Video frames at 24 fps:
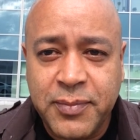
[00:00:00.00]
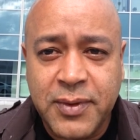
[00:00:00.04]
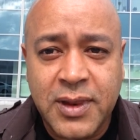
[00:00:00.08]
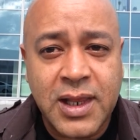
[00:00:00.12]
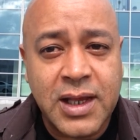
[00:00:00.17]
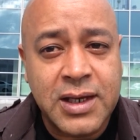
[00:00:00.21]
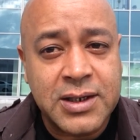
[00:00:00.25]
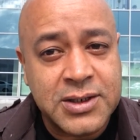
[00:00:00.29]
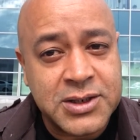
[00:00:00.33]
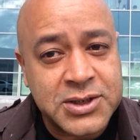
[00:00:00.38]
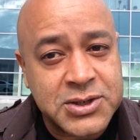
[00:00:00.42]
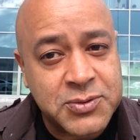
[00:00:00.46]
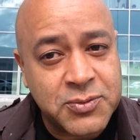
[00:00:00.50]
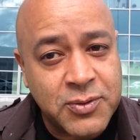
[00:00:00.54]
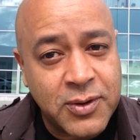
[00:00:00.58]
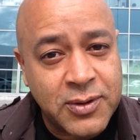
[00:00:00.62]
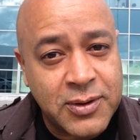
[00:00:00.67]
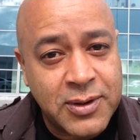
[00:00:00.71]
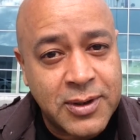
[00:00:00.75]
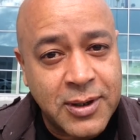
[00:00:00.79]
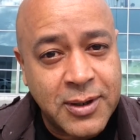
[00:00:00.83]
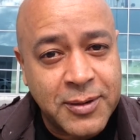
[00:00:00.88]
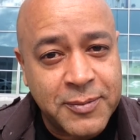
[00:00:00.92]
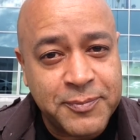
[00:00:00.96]
They just
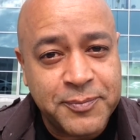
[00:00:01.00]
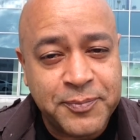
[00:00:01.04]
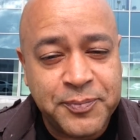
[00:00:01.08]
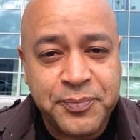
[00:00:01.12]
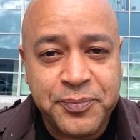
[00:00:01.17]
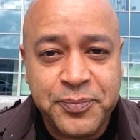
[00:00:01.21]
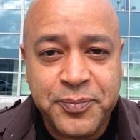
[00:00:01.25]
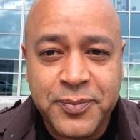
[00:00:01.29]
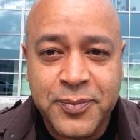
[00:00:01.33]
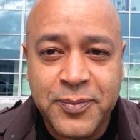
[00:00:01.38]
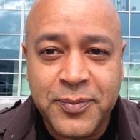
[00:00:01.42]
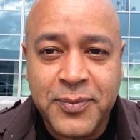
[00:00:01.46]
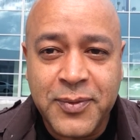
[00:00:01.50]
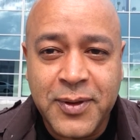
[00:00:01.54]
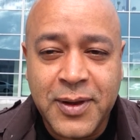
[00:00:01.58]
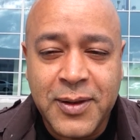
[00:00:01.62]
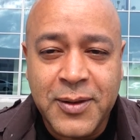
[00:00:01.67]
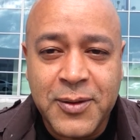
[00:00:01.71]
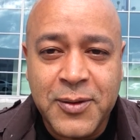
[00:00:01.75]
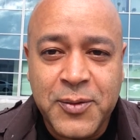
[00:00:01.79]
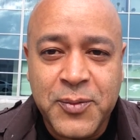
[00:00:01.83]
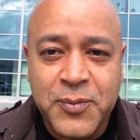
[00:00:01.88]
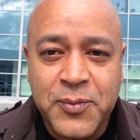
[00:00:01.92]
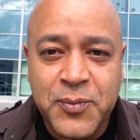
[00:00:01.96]
woke up.
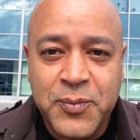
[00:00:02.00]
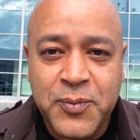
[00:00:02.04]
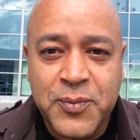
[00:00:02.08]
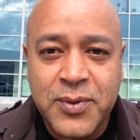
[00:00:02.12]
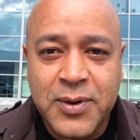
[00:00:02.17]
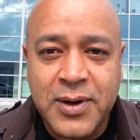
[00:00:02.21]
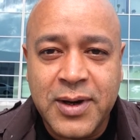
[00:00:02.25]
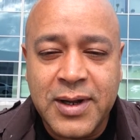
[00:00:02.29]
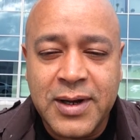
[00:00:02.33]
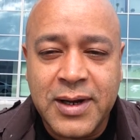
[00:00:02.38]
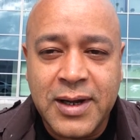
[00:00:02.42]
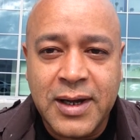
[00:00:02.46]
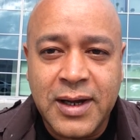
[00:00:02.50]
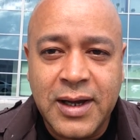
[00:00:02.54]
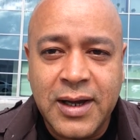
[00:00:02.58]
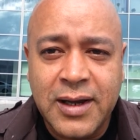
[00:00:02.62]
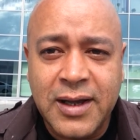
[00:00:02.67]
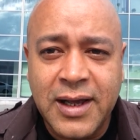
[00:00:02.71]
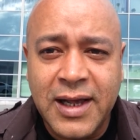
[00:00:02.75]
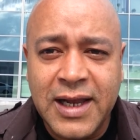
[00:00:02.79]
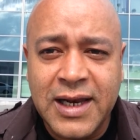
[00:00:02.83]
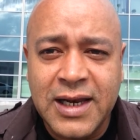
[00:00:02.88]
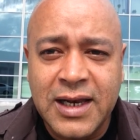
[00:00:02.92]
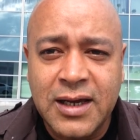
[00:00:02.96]
But
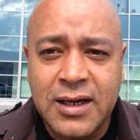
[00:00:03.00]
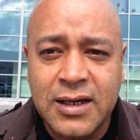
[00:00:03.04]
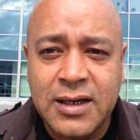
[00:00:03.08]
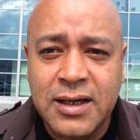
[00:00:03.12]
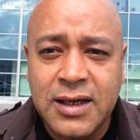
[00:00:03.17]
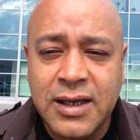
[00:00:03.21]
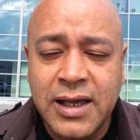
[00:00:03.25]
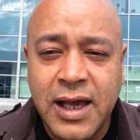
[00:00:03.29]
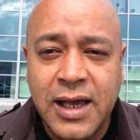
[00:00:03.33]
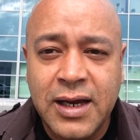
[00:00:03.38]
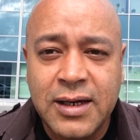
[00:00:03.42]
luckily,